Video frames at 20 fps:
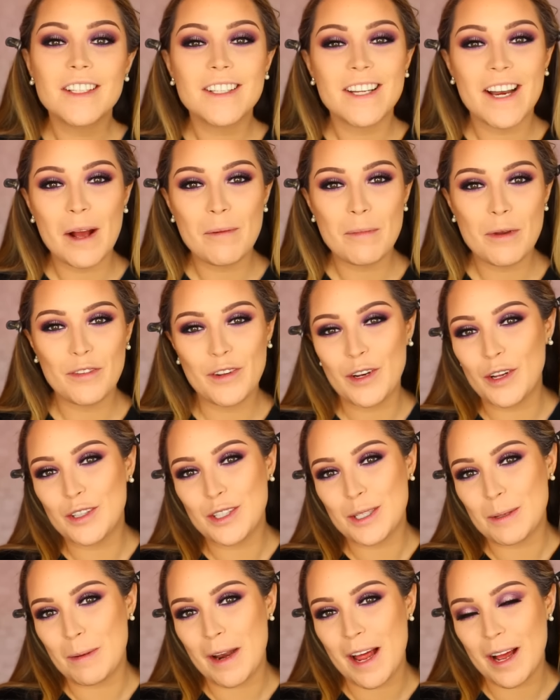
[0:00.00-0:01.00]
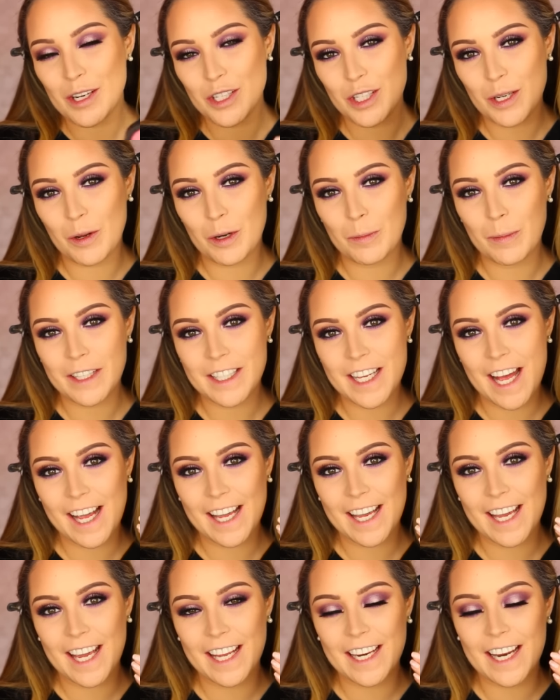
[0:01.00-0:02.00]
So now moving on to blush, I'm going to be
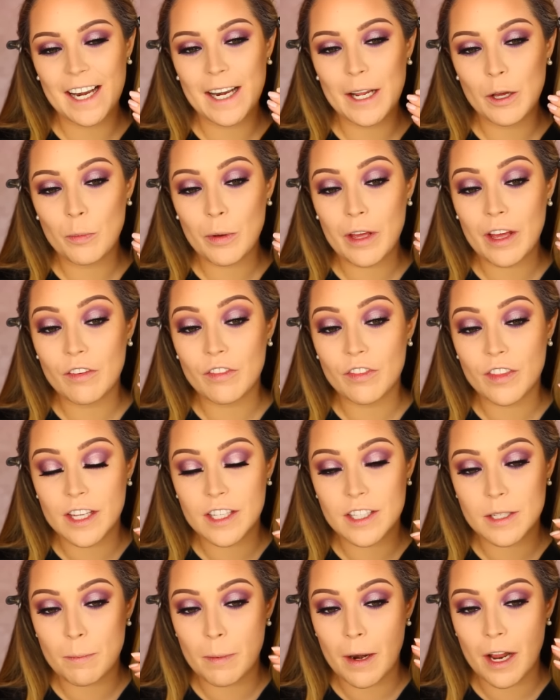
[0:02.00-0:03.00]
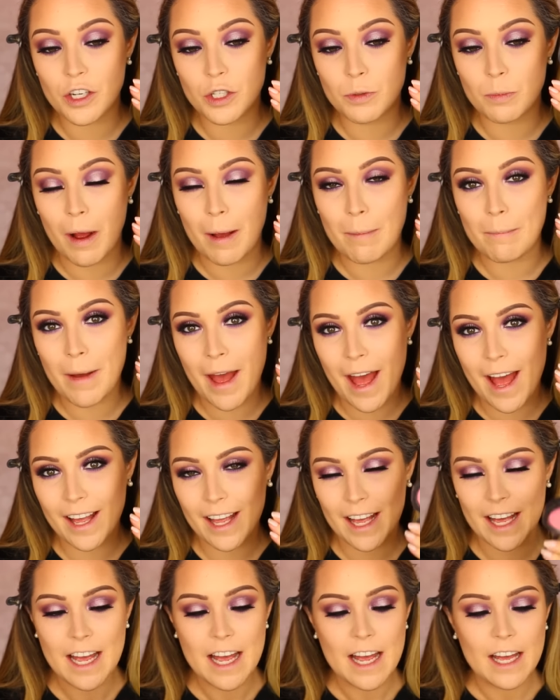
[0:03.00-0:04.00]
taking a little bit of this blush by
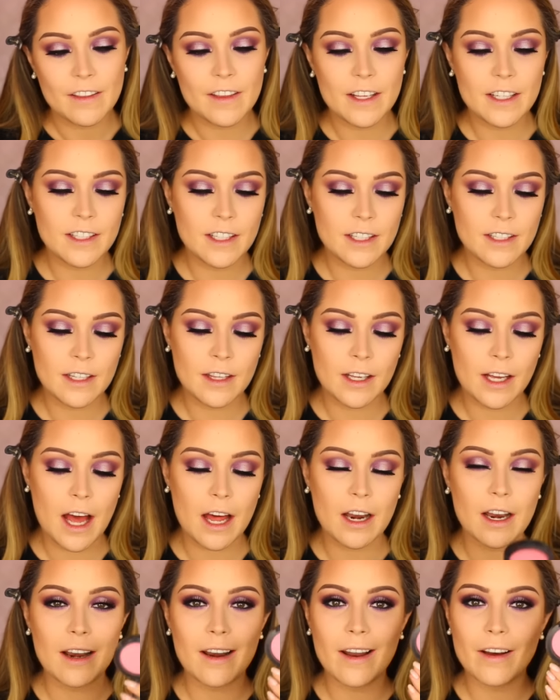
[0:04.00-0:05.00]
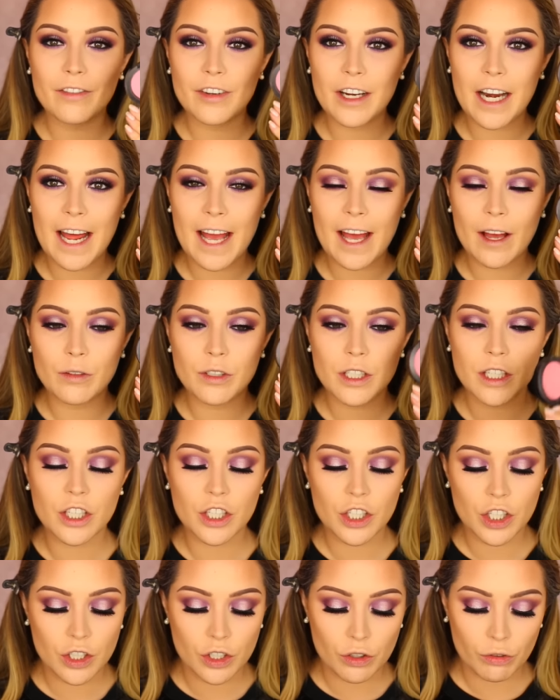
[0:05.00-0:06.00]
MAC. This is in the colour Love Cloud and
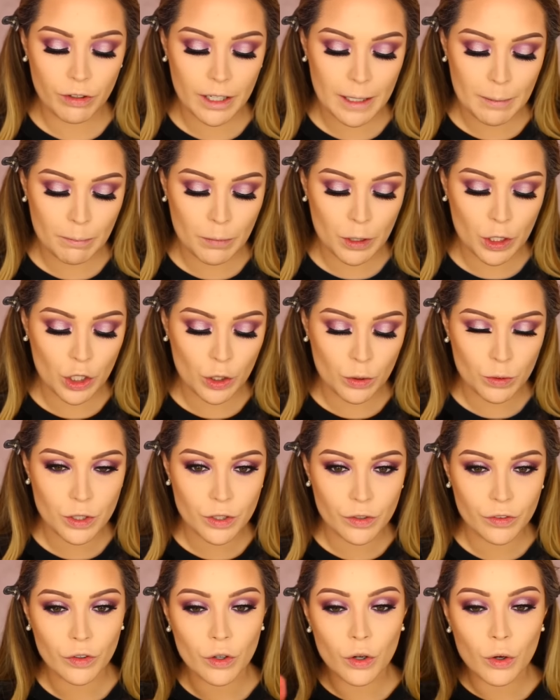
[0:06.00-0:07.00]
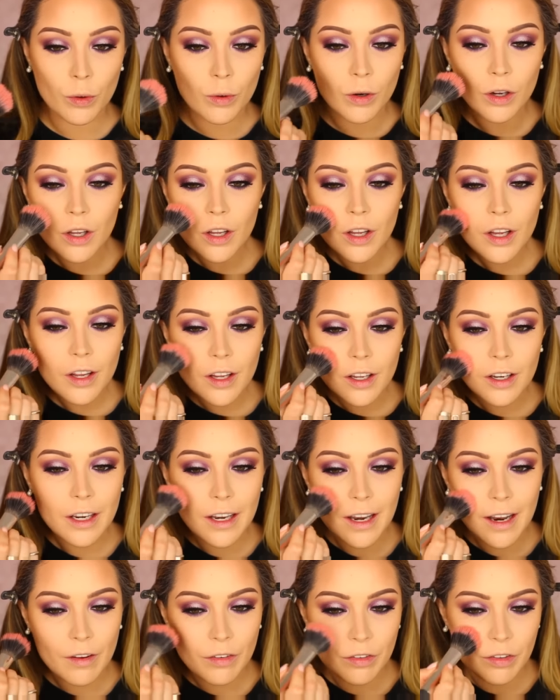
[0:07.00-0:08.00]
it's just a really beautiful,
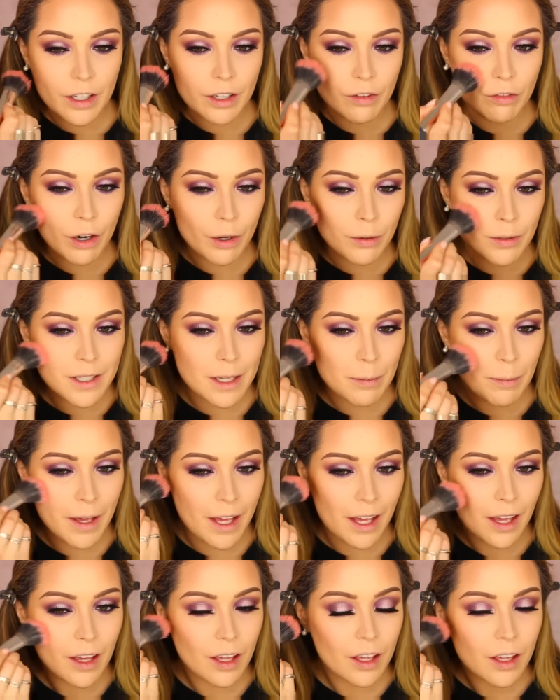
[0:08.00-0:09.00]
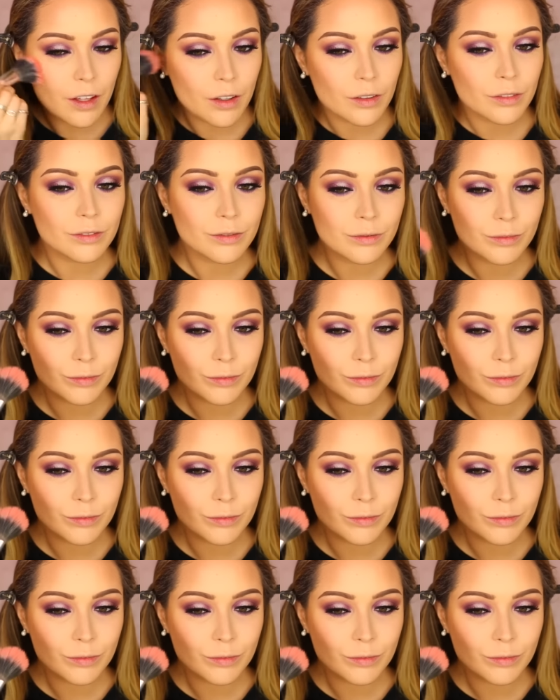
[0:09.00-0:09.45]
lovely rosy pink.